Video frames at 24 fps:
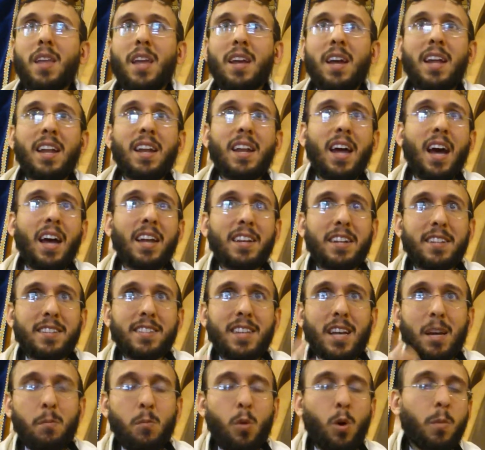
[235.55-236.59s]
And at the
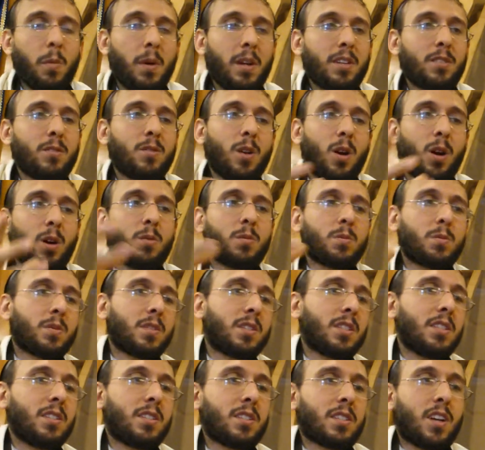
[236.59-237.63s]
same moment, you know,
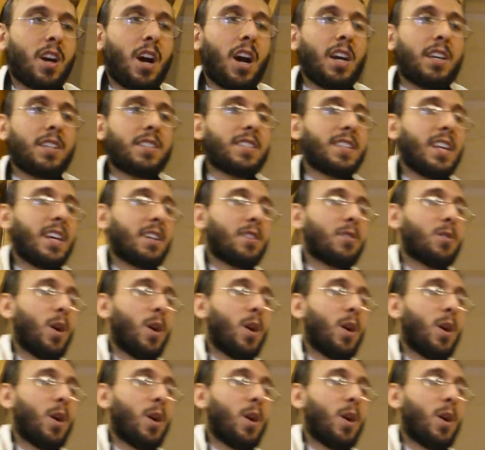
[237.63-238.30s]
this guy is saying,